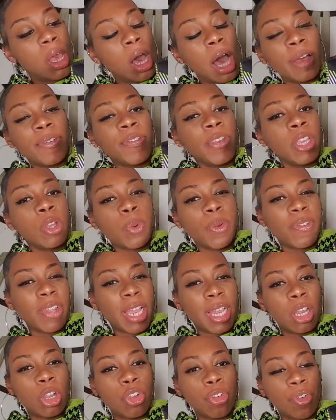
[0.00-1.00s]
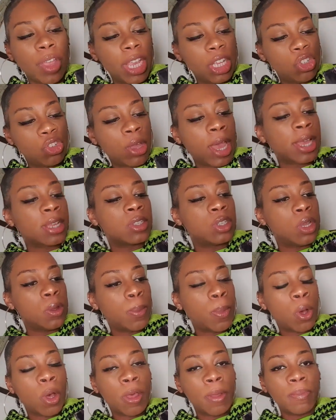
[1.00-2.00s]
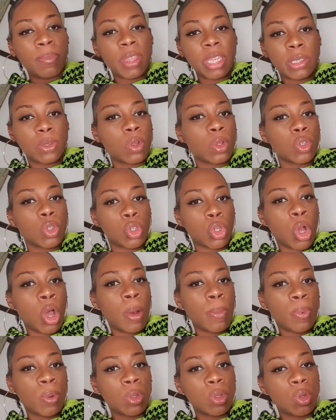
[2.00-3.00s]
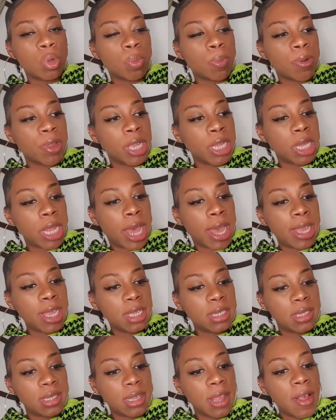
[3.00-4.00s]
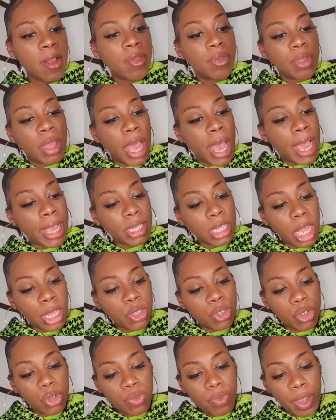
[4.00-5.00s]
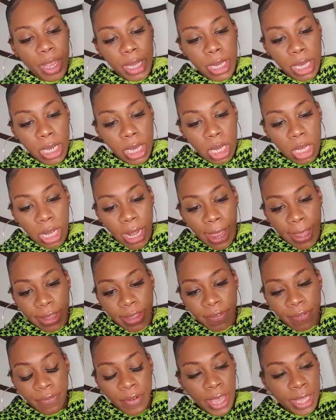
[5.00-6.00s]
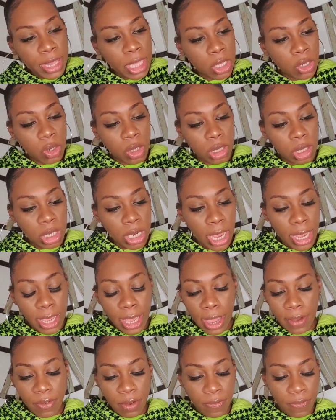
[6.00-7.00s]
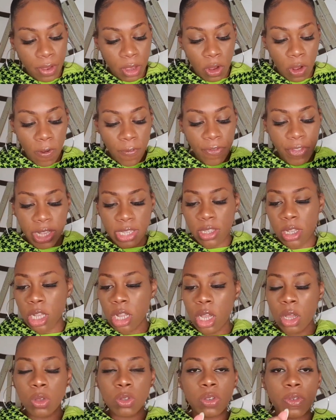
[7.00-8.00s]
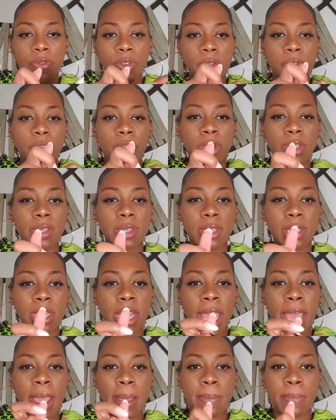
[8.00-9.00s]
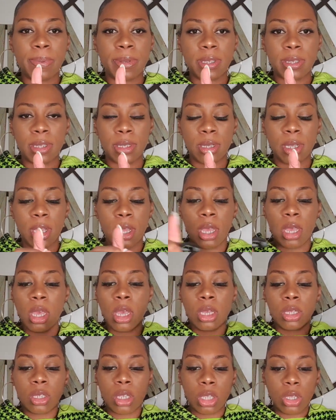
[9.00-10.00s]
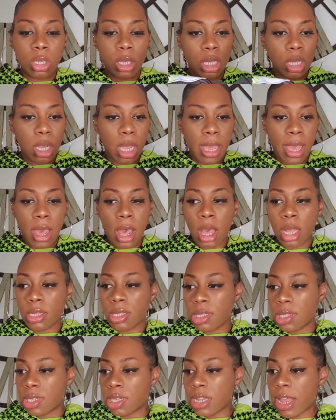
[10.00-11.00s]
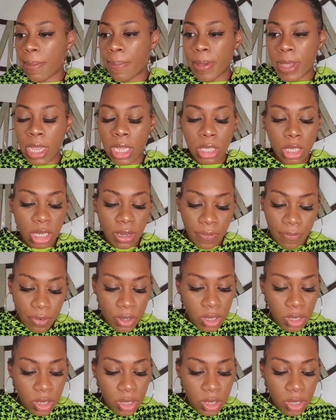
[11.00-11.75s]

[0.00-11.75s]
I think with like a grey tracksuit bottom, this on the top would look pretty nice. And I do really like the fact that you can take everything off. There's loads of different snaps, so you can unsnap it in different